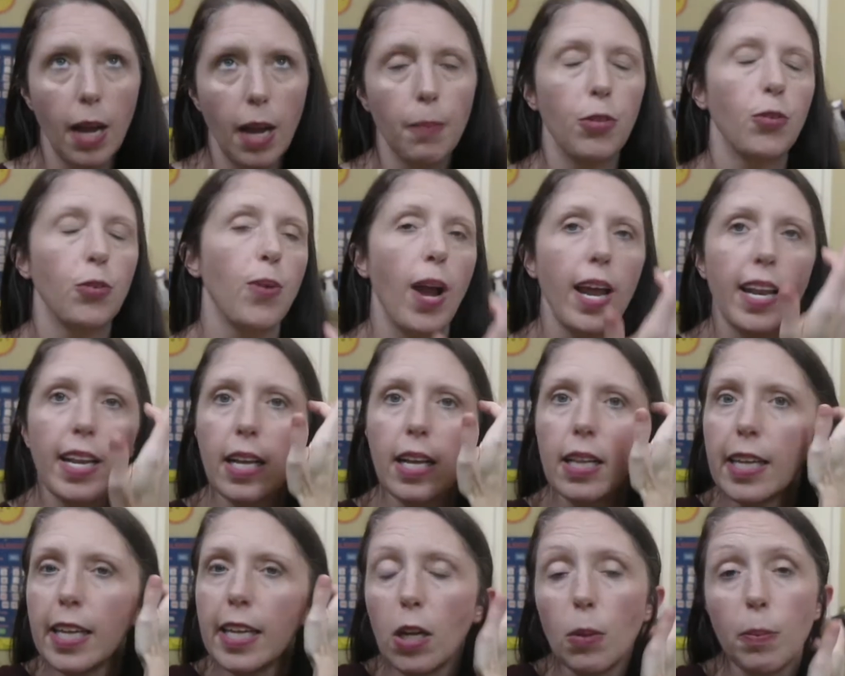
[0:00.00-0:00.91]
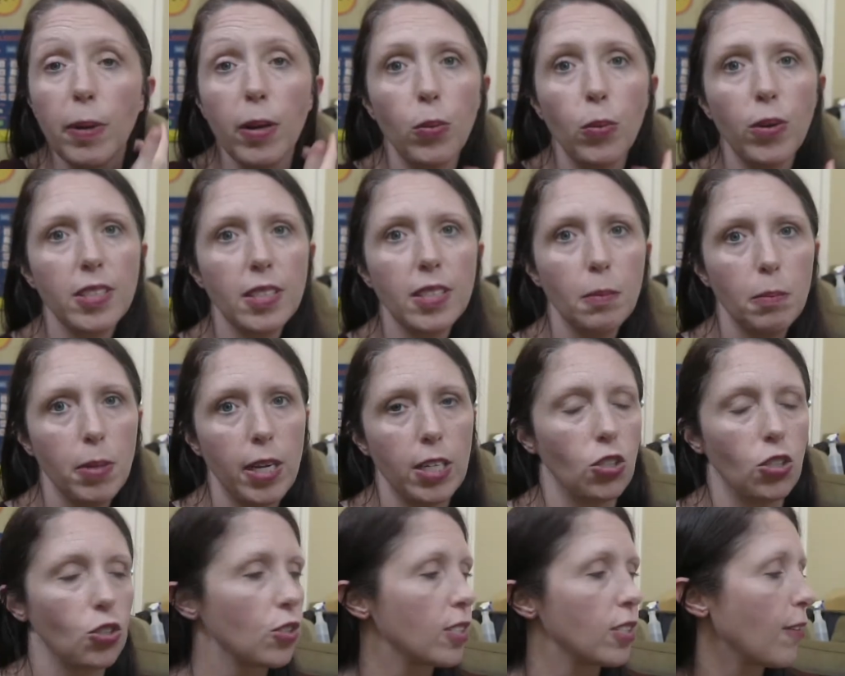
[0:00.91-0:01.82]
up the writing a little bit with some
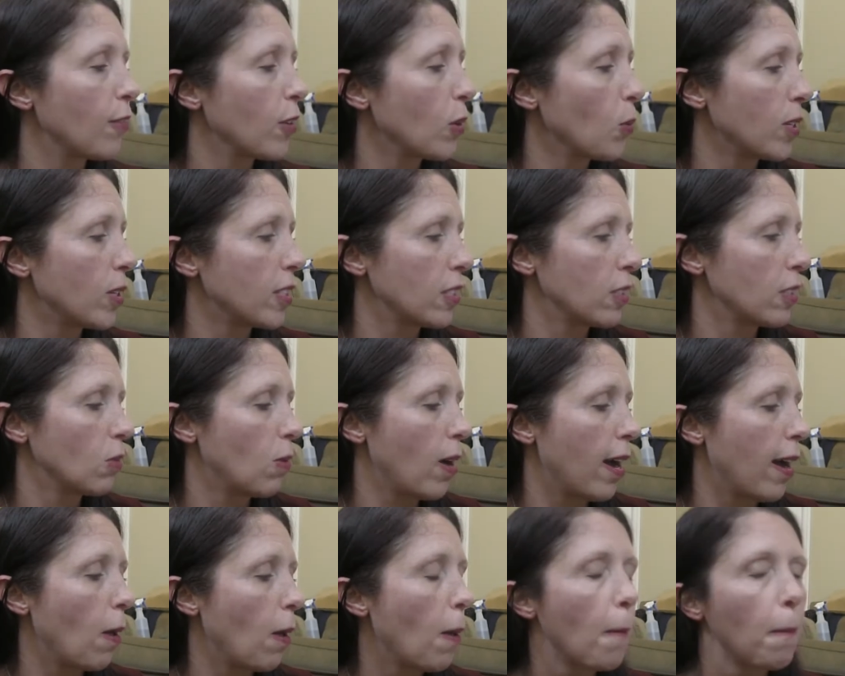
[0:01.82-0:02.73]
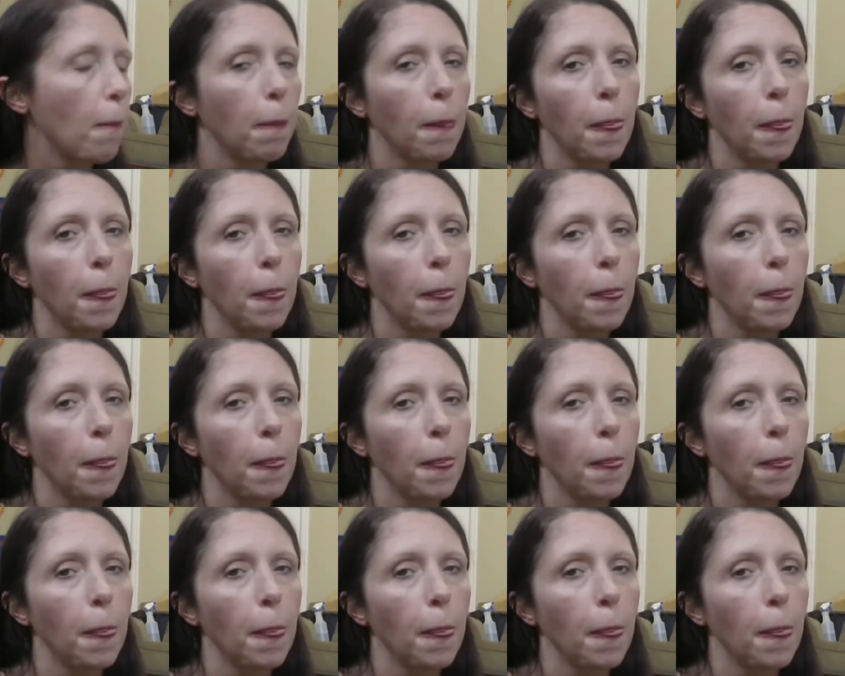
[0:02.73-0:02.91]
pictures every once in a while.